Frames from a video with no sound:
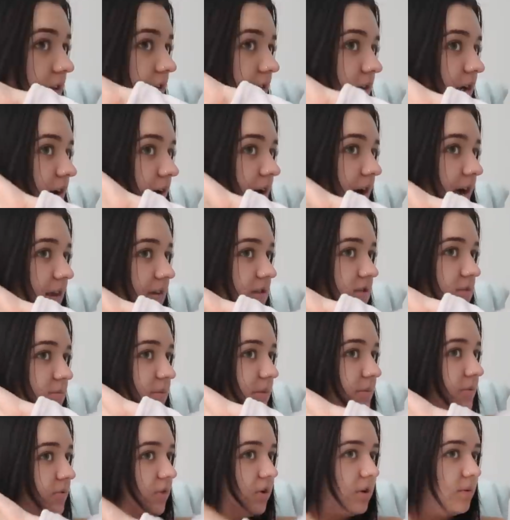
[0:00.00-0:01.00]
Like your hair has to
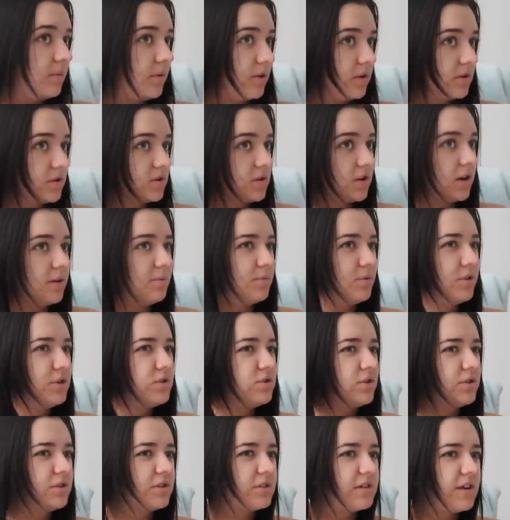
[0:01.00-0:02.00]
be pretty much, I'm pretty
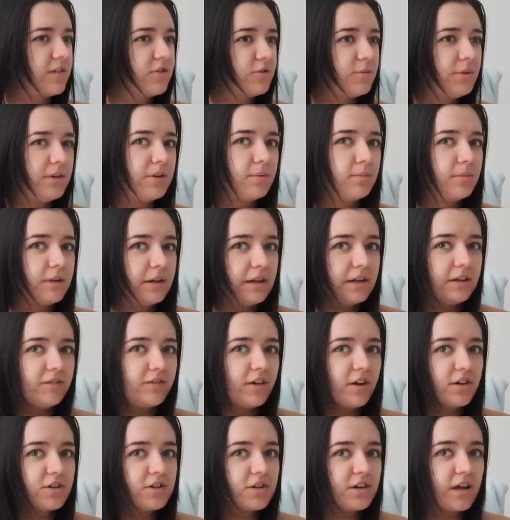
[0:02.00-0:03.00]
sure it does have to be completely
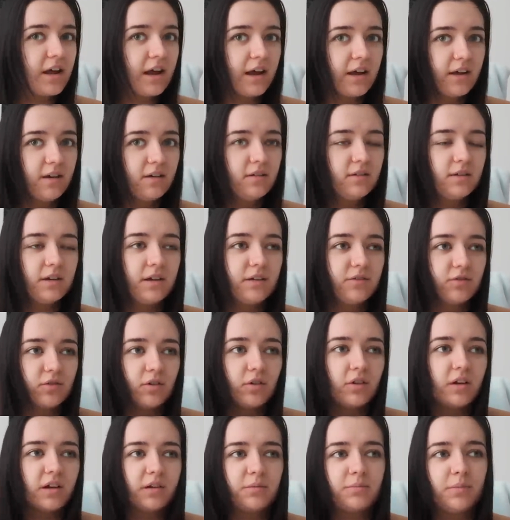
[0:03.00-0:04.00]
virgin hair, if
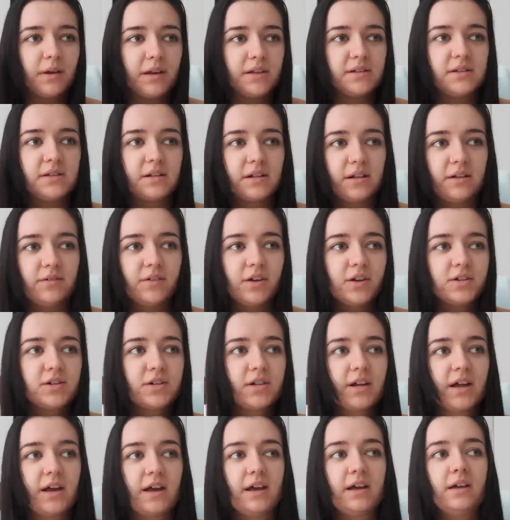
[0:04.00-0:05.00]
not like basically
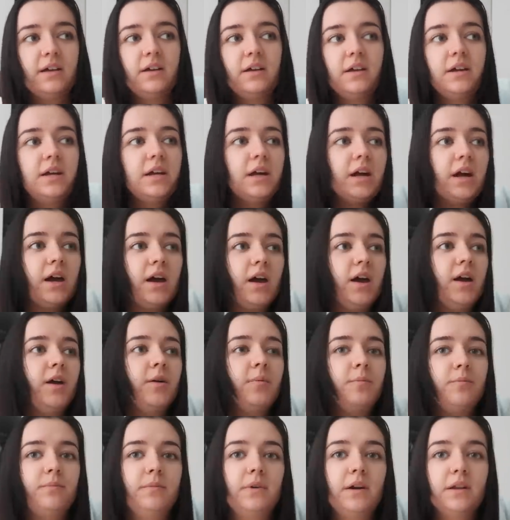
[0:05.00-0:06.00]
virgin hair.
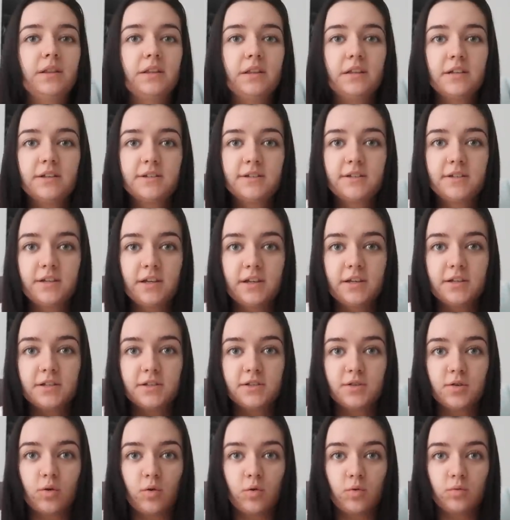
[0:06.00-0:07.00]
And this
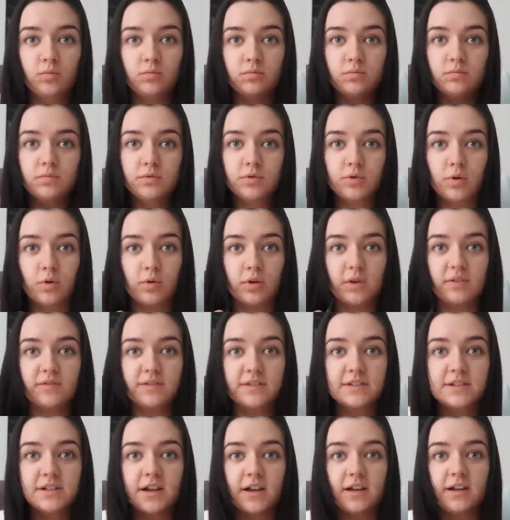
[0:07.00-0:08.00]
is not
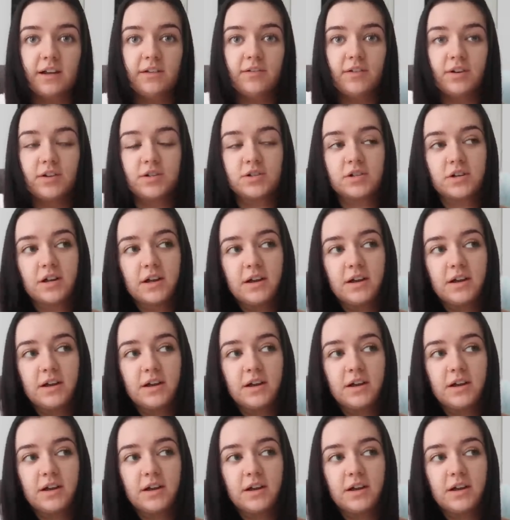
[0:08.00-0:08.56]
even slightly virgin